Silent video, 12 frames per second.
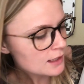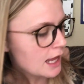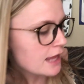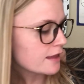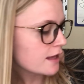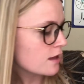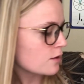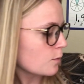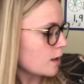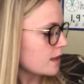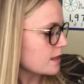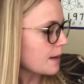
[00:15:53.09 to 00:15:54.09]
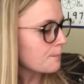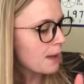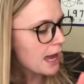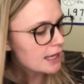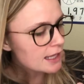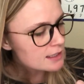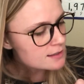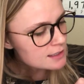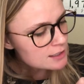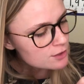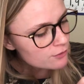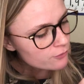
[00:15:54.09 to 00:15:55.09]
and the other one that Pat eats
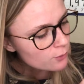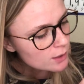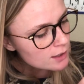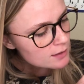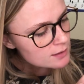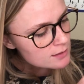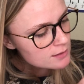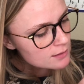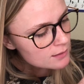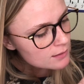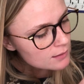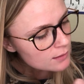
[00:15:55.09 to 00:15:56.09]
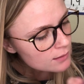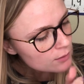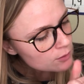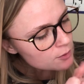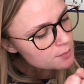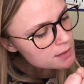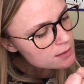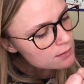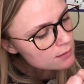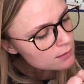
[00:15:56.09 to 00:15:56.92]
into 4ths. Oops.